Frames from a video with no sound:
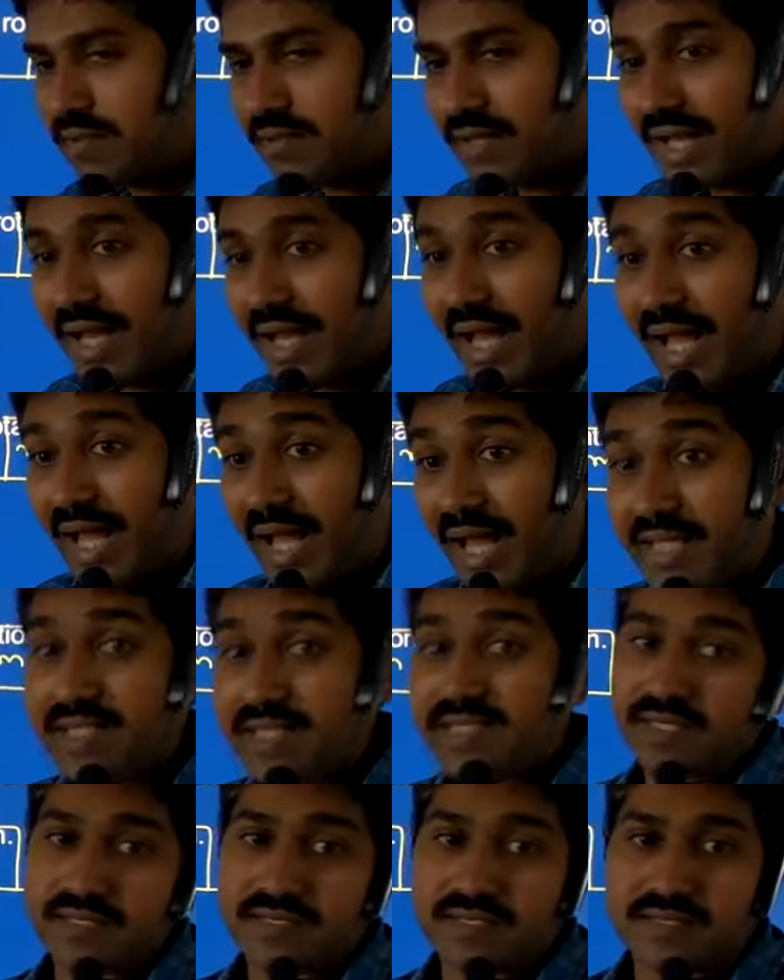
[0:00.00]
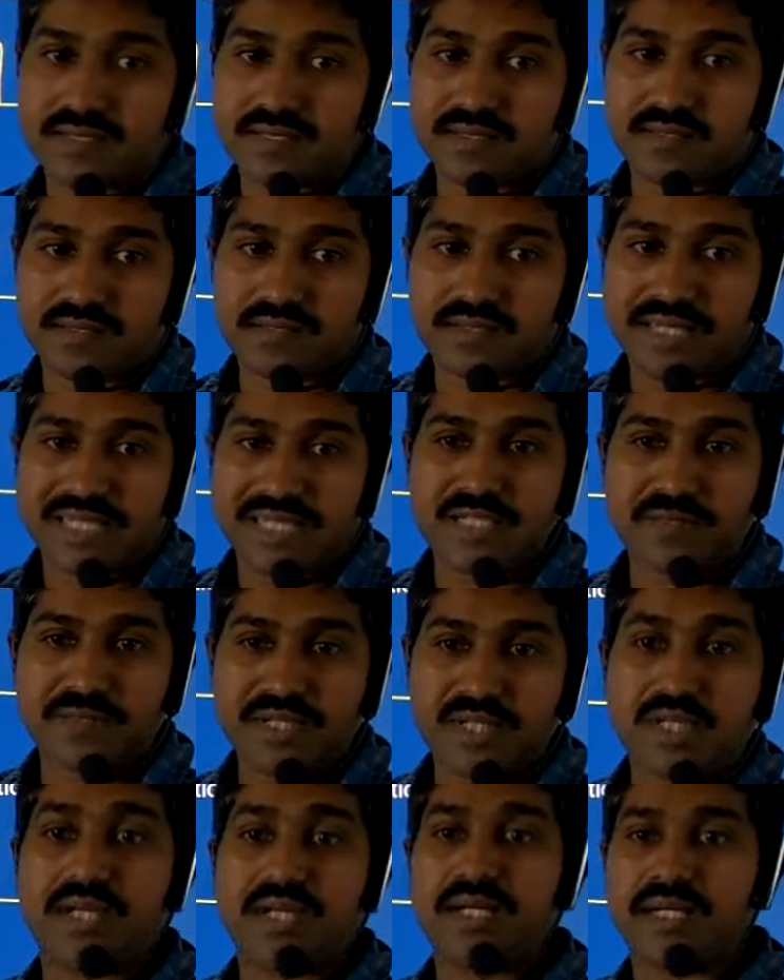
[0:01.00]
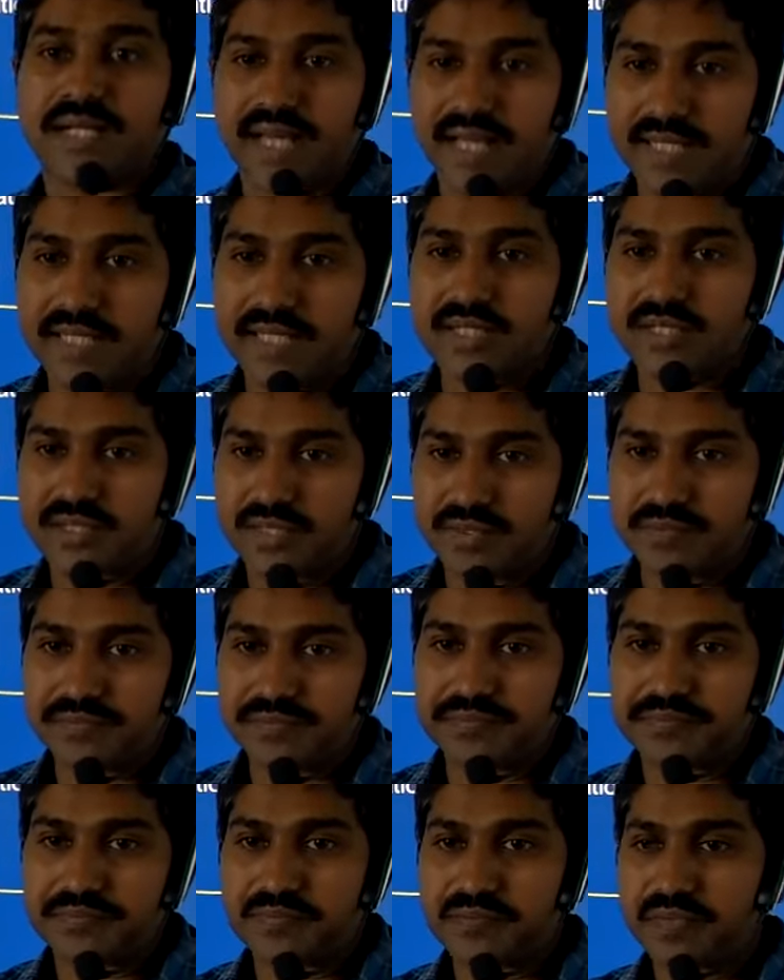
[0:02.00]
and axis, especially direction.